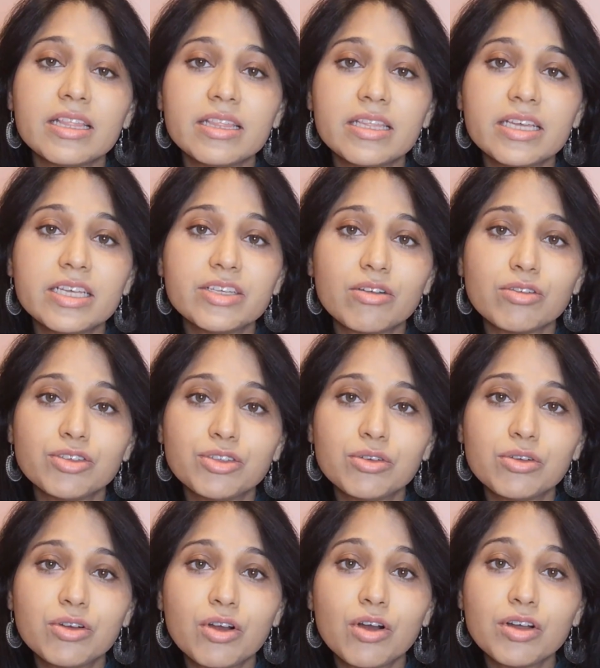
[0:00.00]
these also
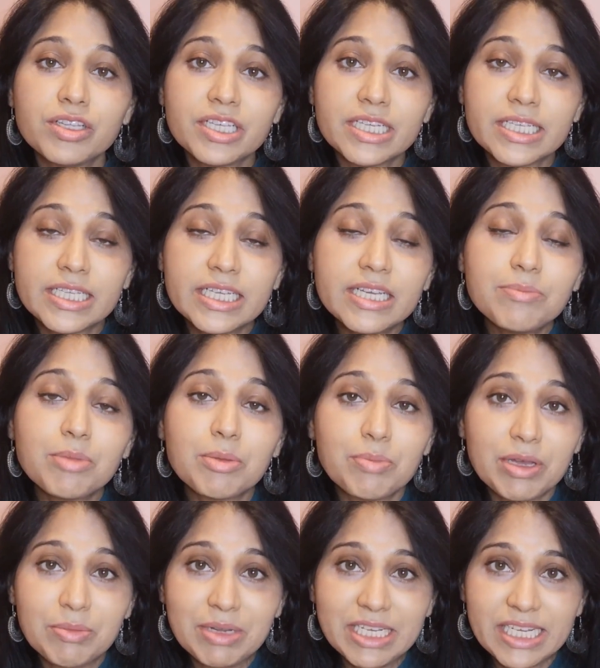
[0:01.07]
cause deep
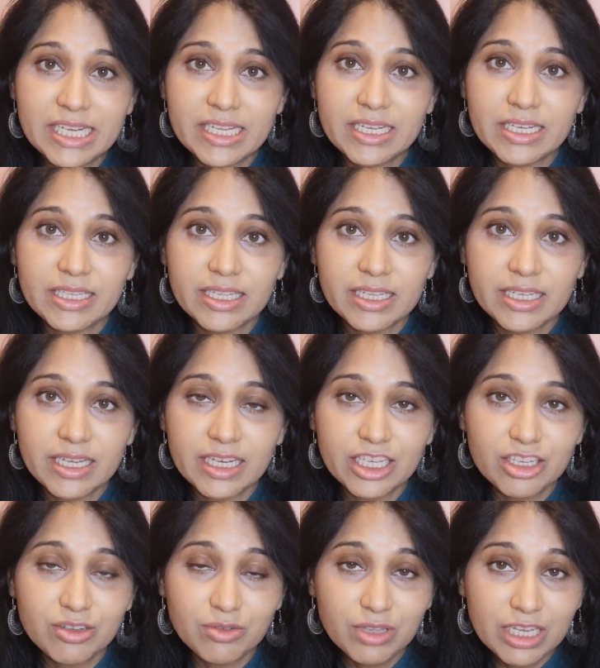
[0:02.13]
pigmentation in the skin.
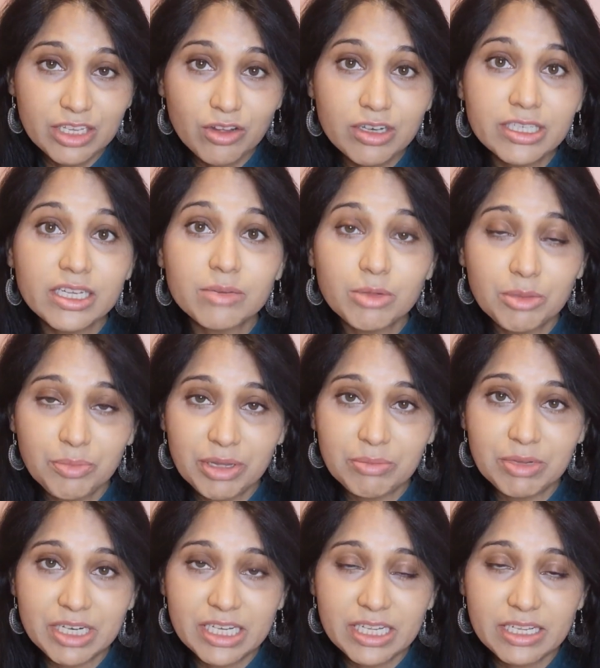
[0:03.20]
So that's called dermal
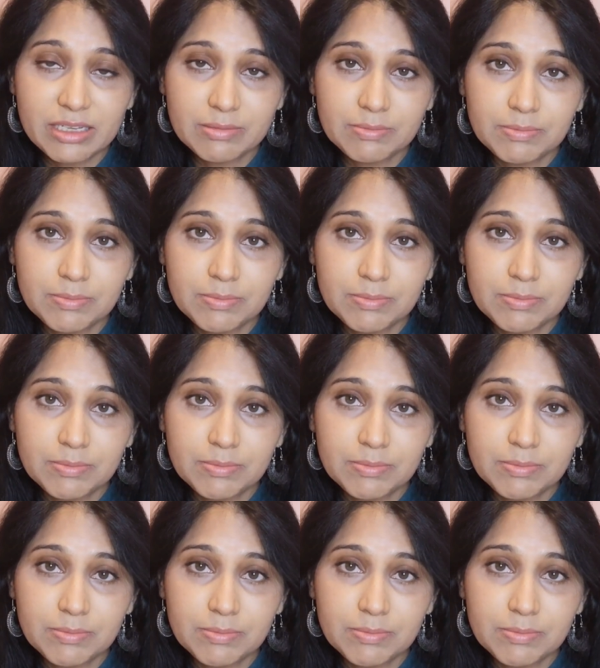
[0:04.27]
pigmentation.